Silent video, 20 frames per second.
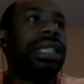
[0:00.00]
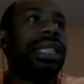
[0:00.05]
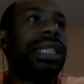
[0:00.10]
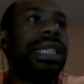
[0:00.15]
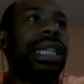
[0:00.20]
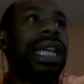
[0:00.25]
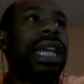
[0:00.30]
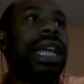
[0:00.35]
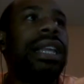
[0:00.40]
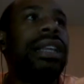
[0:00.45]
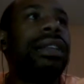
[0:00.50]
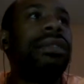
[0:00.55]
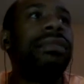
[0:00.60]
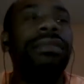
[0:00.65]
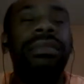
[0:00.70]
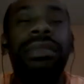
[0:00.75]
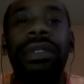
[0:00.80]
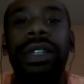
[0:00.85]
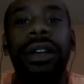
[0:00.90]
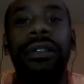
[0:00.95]

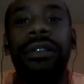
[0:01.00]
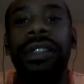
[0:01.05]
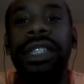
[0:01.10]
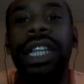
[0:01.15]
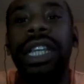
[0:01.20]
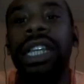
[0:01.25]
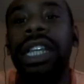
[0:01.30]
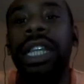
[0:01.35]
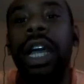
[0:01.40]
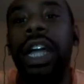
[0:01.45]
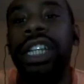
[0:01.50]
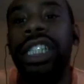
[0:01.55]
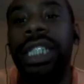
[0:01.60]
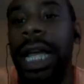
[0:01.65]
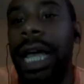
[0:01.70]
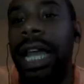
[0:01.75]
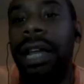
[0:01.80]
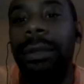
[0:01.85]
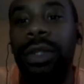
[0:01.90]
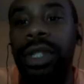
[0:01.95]
10, the, 10 the largest
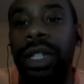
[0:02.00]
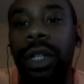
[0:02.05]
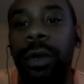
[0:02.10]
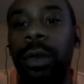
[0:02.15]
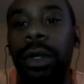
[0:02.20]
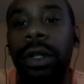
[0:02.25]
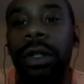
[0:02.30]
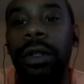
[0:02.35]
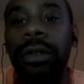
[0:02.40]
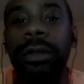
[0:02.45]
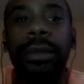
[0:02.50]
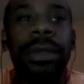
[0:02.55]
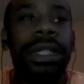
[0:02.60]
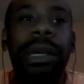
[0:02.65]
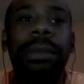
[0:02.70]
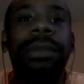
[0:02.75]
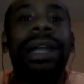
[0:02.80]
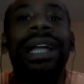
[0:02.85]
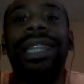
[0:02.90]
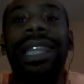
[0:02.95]
animals in the world,
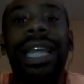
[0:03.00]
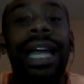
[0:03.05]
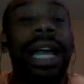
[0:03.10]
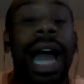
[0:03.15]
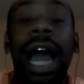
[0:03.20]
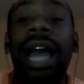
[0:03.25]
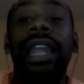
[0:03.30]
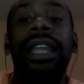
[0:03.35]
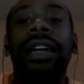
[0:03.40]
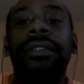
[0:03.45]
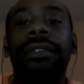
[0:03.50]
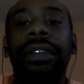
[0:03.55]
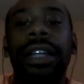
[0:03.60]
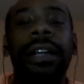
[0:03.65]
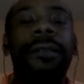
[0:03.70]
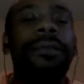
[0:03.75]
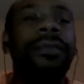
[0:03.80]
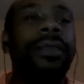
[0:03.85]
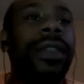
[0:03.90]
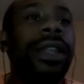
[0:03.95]
something like that. I love that.
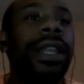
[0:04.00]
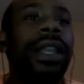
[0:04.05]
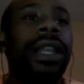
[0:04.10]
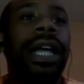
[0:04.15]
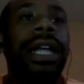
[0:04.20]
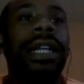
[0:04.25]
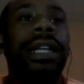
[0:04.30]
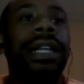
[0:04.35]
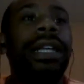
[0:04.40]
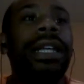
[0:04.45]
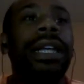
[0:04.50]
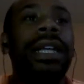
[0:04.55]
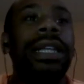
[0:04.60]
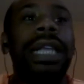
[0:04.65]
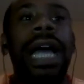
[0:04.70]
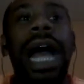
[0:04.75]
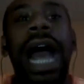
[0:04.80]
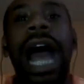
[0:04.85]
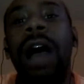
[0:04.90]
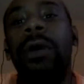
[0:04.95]
Like
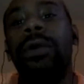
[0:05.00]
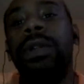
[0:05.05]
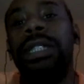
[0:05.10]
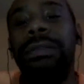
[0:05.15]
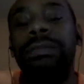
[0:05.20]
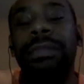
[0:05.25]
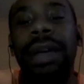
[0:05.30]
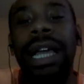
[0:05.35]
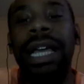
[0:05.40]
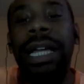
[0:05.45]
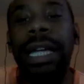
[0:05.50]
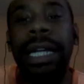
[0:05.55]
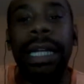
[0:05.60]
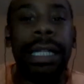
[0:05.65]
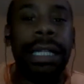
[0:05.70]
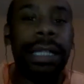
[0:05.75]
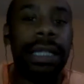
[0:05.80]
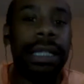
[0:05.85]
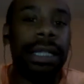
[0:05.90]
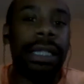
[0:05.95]
the how it's made
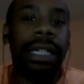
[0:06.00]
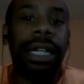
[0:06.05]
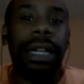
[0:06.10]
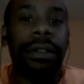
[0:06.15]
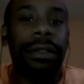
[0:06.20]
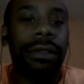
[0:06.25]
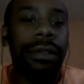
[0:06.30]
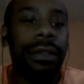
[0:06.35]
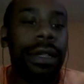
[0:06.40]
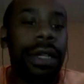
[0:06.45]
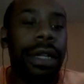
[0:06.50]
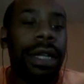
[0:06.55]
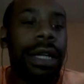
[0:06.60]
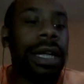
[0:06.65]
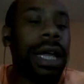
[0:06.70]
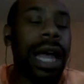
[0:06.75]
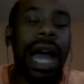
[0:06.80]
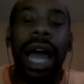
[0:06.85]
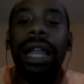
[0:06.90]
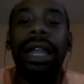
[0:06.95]
stuff.
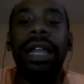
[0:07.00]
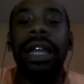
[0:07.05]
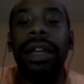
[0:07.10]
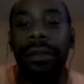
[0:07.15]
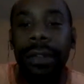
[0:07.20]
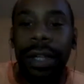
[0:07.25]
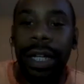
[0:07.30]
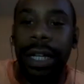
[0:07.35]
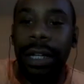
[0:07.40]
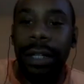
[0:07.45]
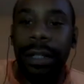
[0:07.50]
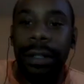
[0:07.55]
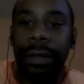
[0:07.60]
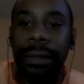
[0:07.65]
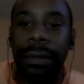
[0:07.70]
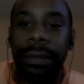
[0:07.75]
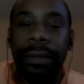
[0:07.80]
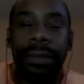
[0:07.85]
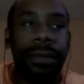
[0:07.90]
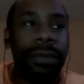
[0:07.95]
I love that.
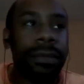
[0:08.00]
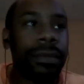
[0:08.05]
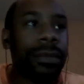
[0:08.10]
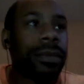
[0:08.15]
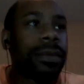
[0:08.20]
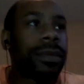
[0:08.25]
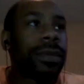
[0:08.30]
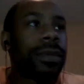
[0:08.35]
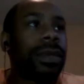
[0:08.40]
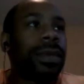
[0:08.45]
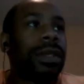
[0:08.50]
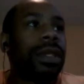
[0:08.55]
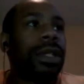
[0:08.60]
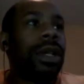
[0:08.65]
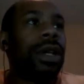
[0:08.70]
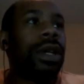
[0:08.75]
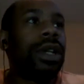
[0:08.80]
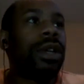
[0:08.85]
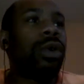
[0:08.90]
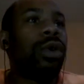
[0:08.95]

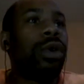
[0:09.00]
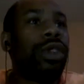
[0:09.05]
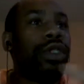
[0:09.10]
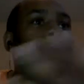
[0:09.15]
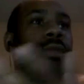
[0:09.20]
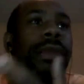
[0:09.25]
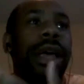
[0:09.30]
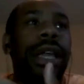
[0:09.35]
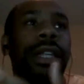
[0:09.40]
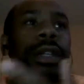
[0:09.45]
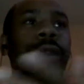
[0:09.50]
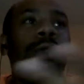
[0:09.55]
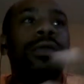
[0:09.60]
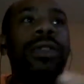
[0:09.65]
You know, or you may do